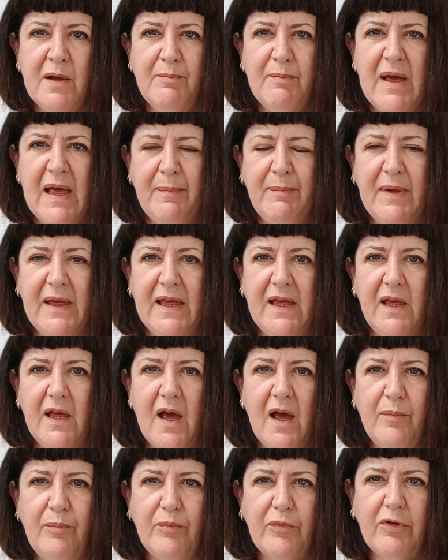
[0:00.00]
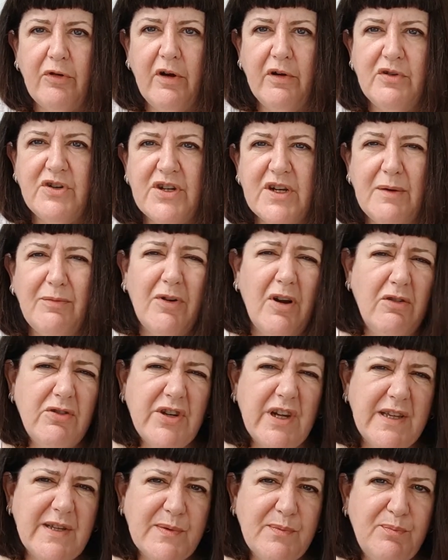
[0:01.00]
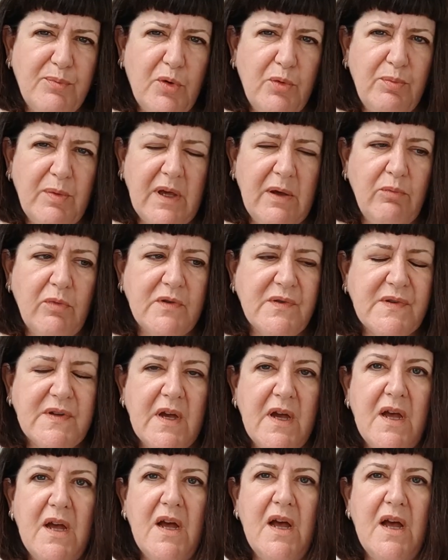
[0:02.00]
maybe crochet some pumpkin ones.